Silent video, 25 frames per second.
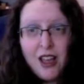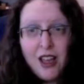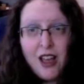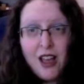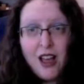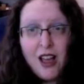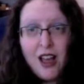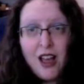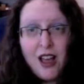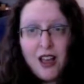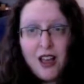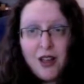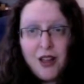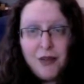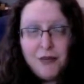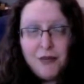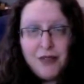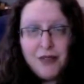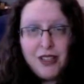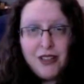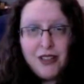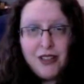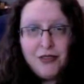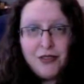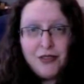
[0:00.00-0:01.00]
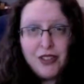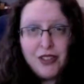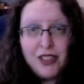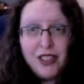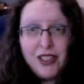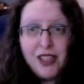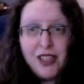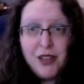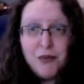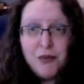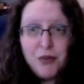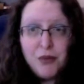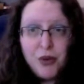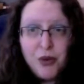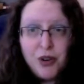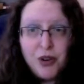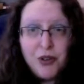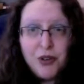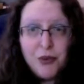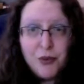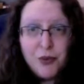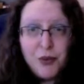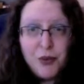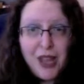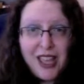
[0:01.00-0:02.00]
Um, in really
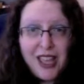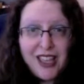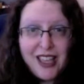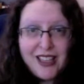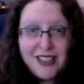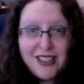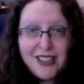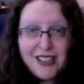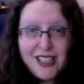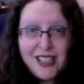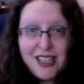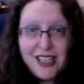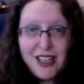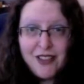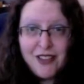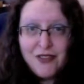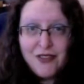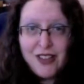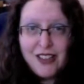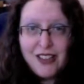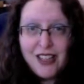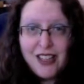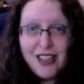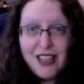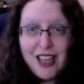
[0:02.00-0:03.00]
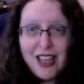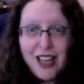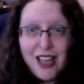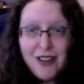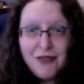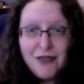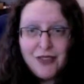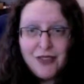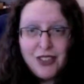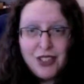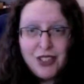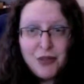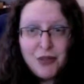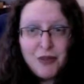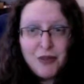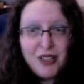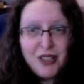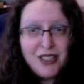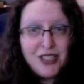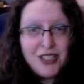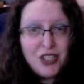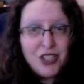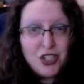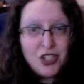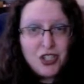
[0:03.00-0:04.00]
important ways, and I felt like I really wanted
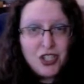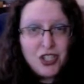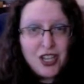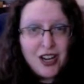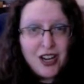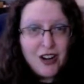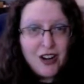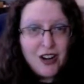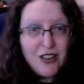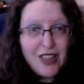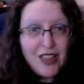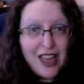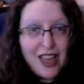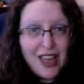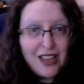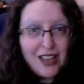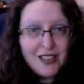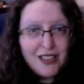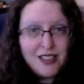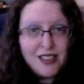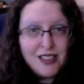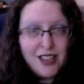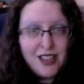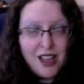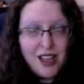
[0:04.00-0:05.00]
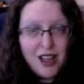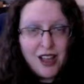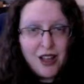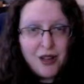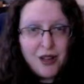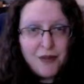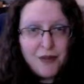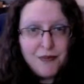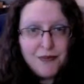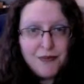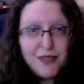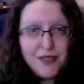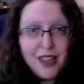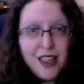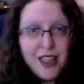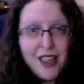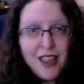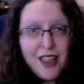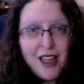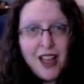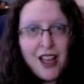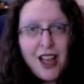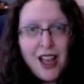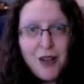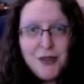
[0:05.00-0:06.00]
to share that. Um,
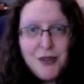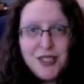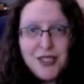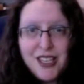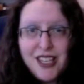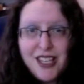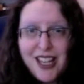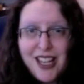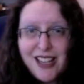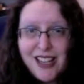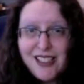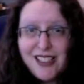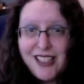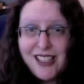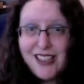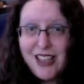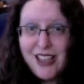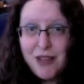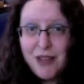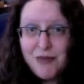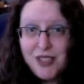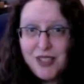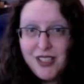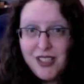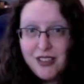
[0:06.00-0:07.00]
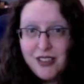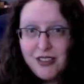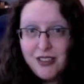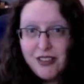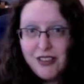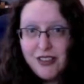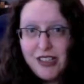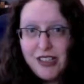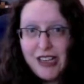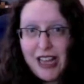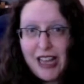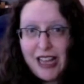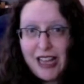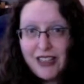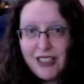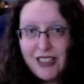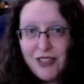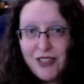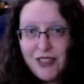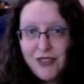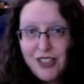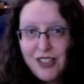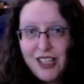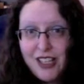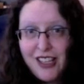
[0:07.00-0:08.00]
I was connecting them to the literate
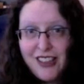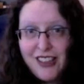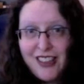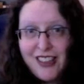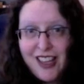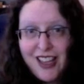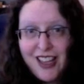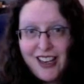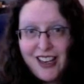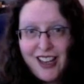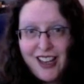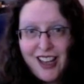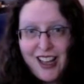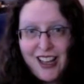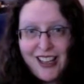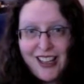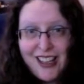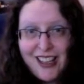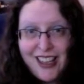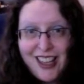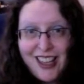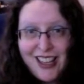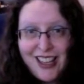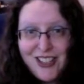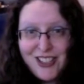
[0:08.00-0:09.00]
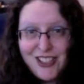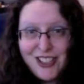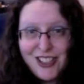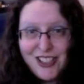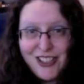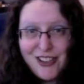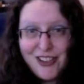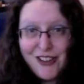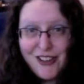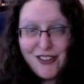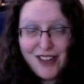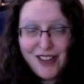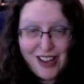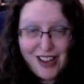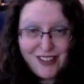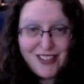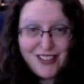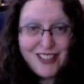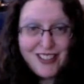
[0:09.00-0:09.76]
activity that I engage in around